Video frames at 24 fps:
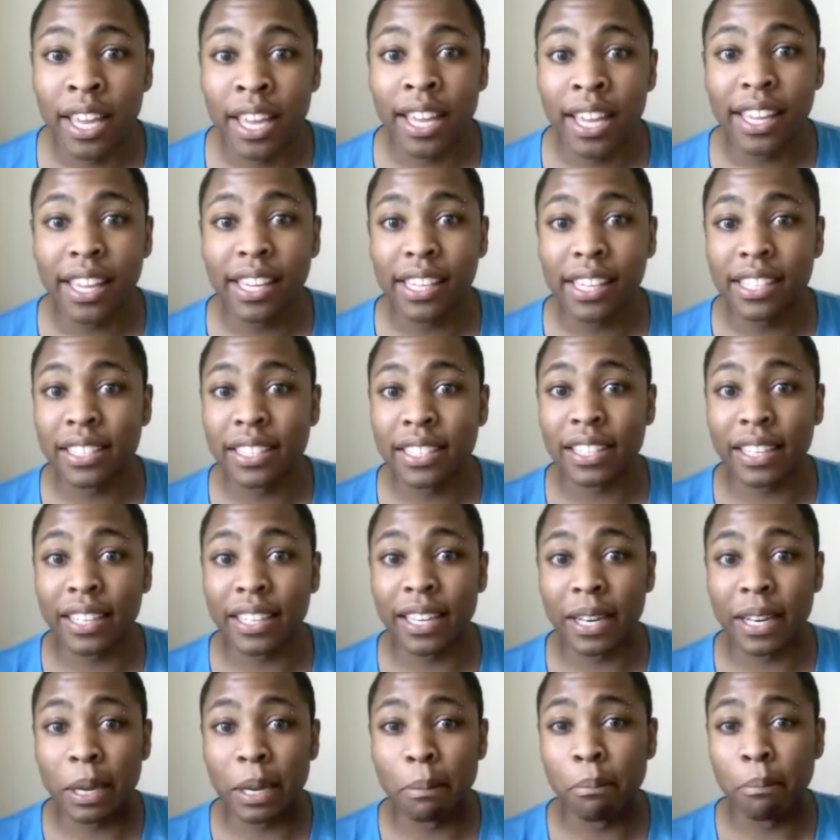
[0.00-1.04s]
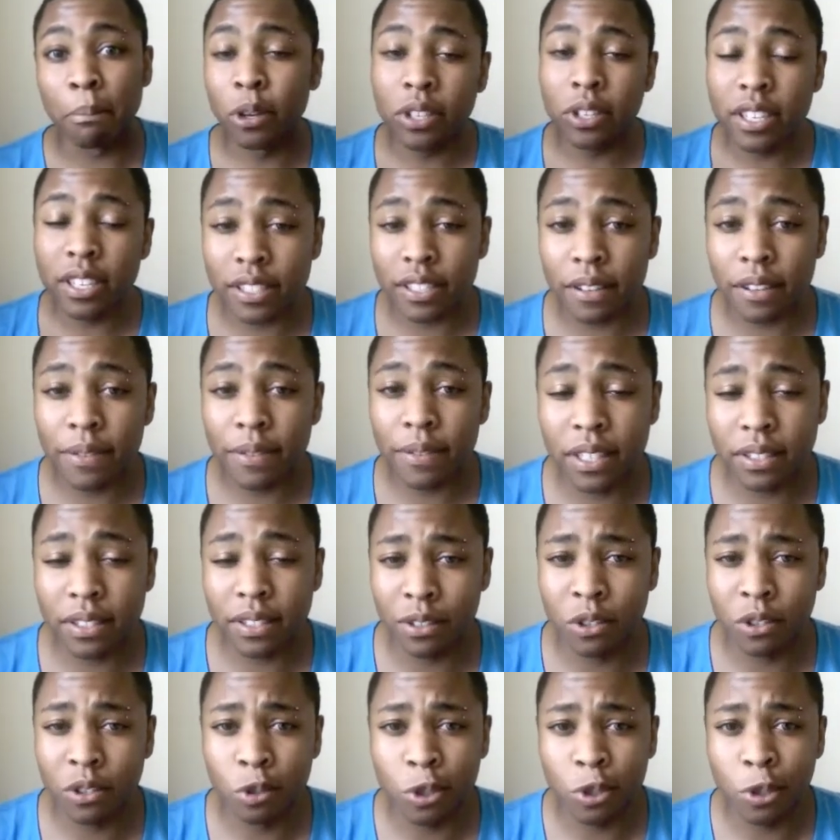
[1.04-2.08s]
He's getting millions of hits on
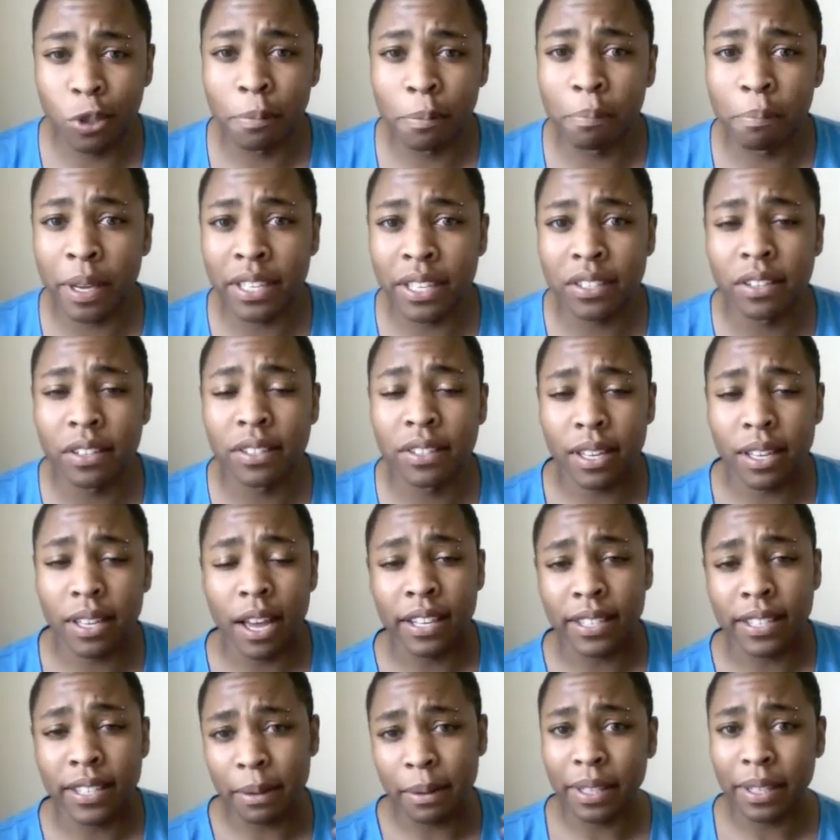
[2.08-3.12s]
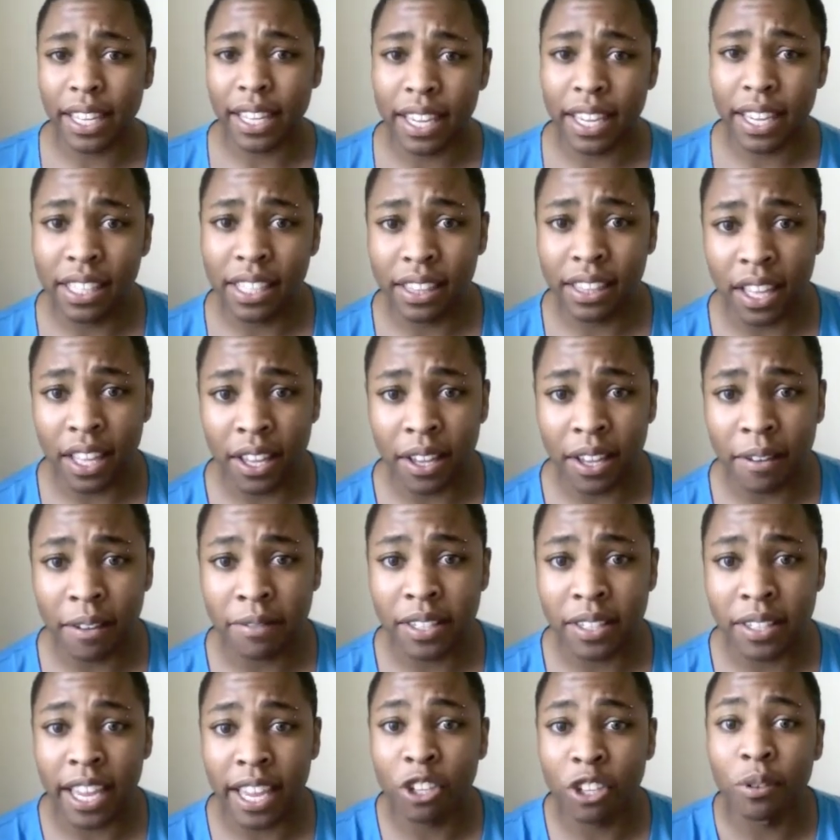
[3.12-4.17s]
YouTube based on something that he loves.
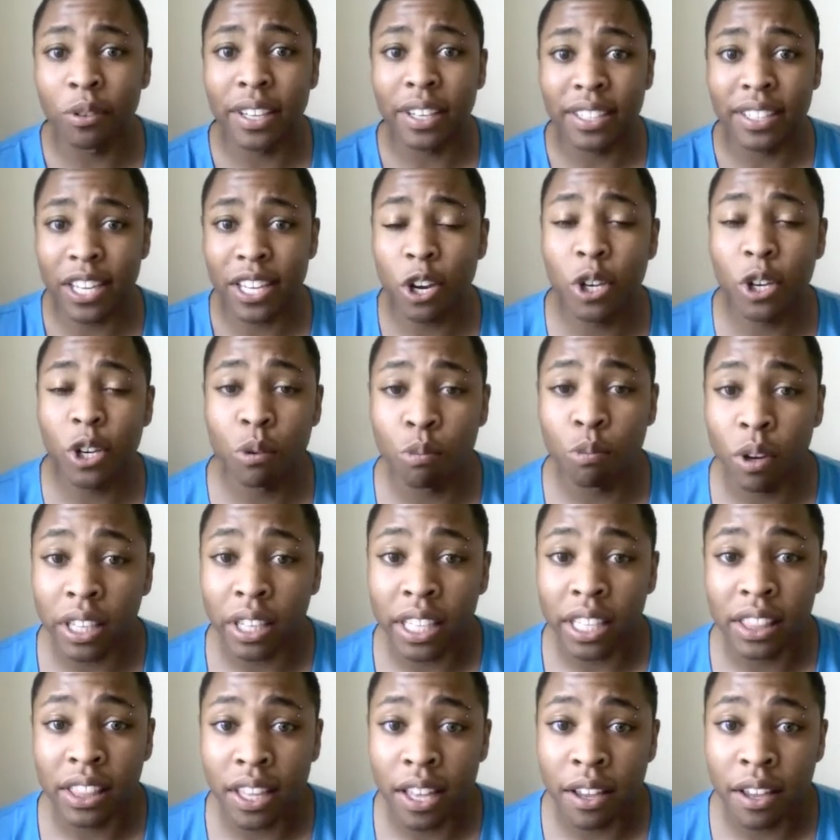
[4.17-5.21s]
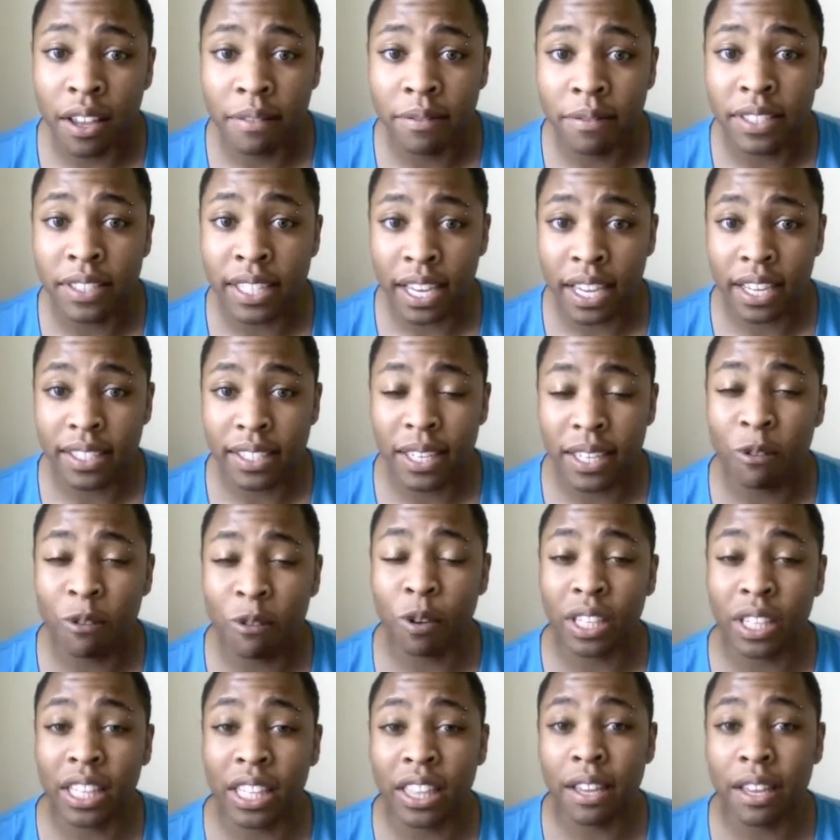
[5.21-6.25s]
Like, you can tell he really loves dance. He
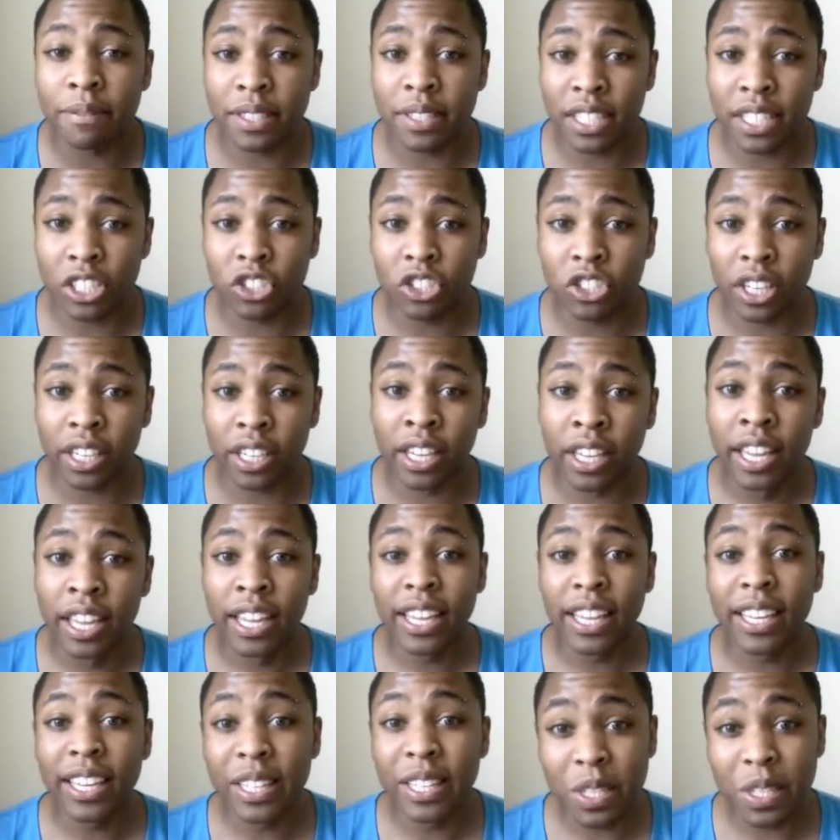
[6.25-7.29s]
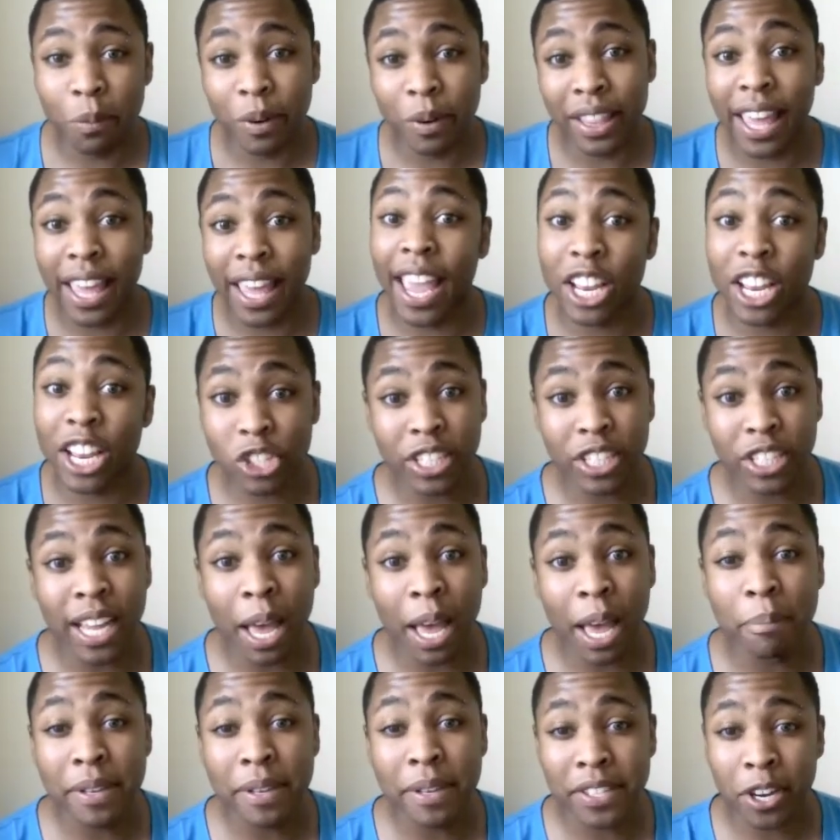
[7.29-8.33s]
really loves teaching. He's the one that actually
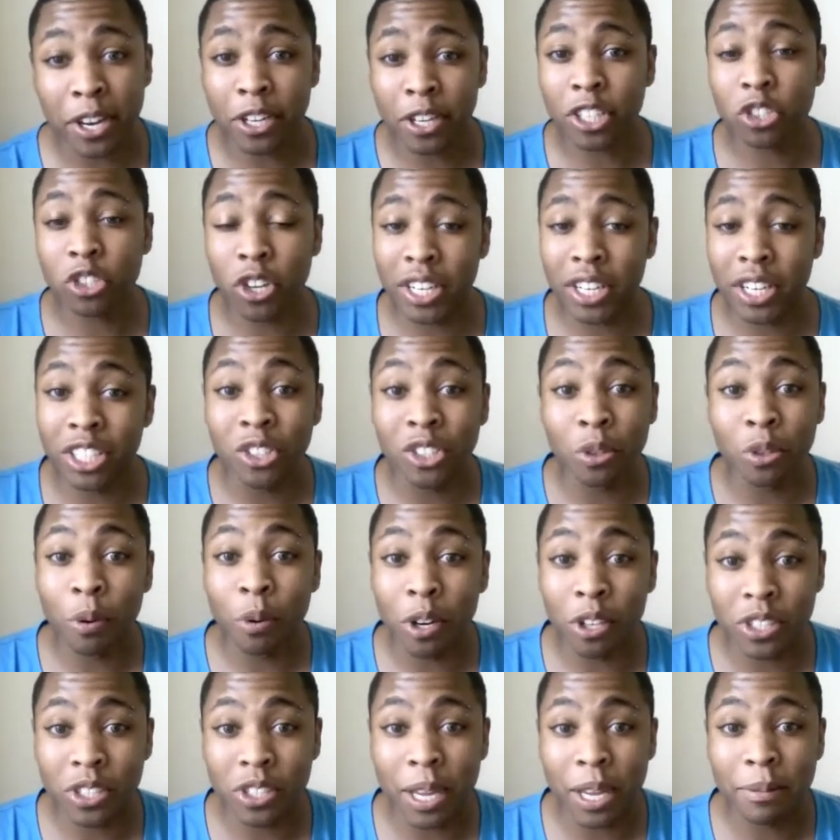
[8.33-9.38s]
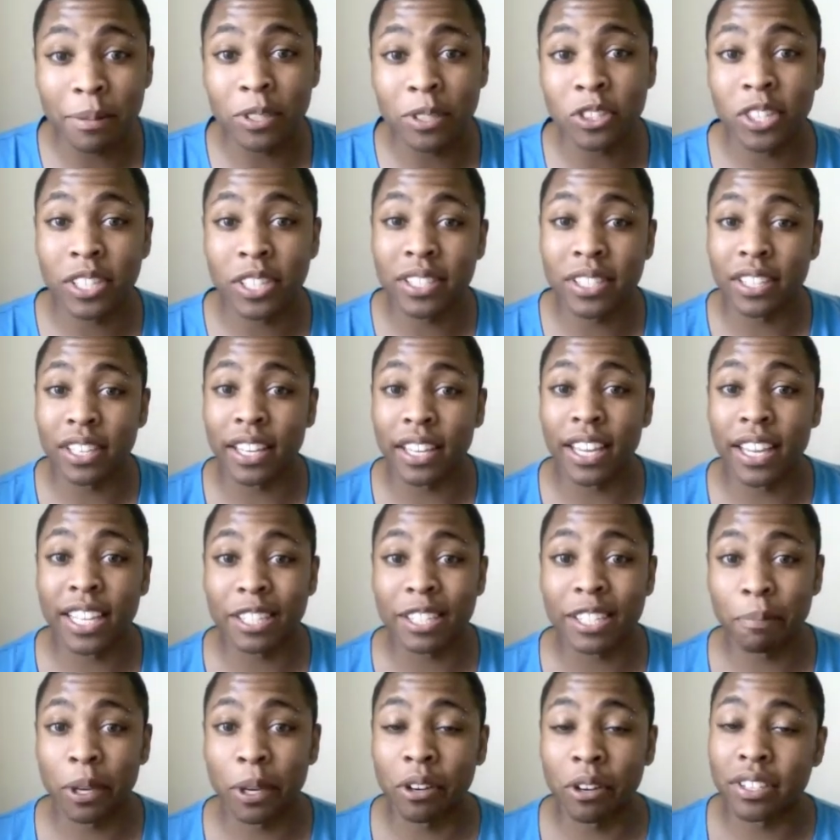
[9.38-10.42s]
got me started trying to do workshops just to
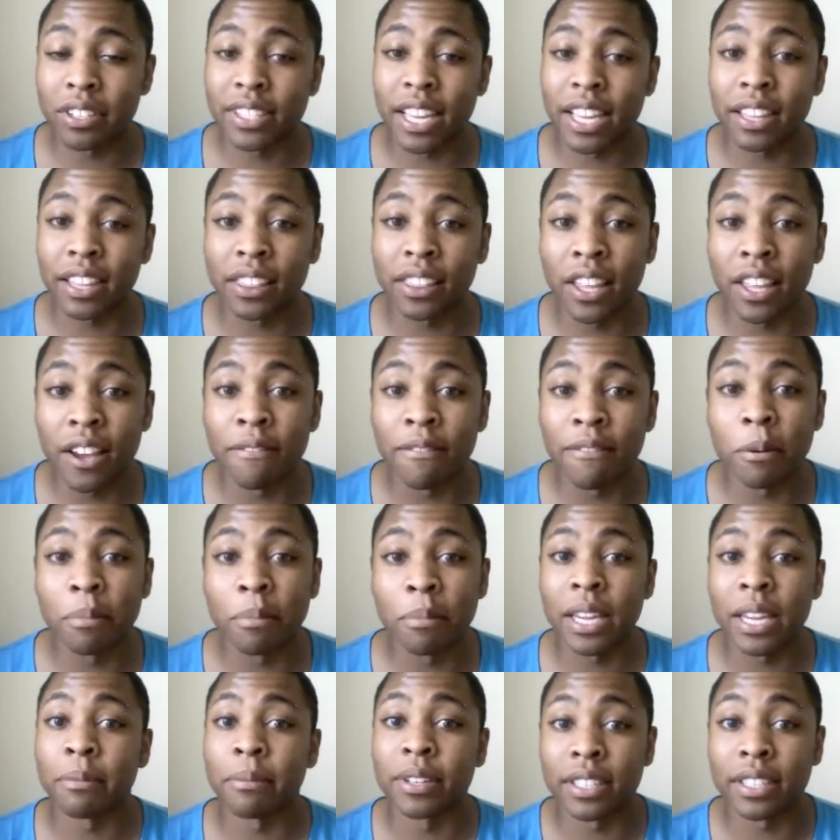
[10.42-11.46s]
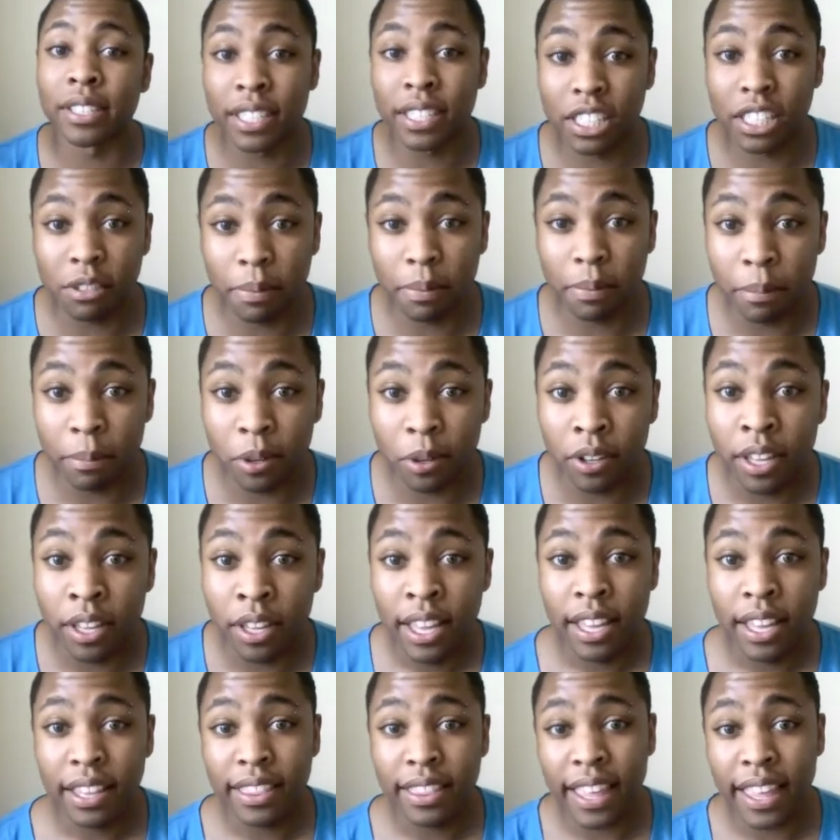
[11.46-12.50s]
experience that love and be able to teach people
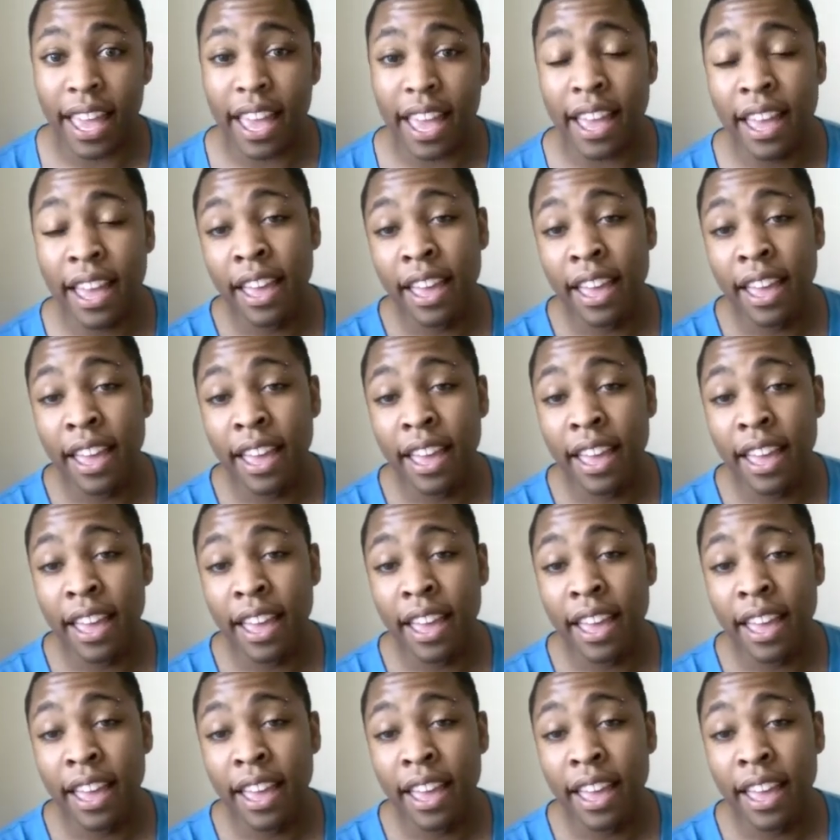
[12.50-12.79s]
that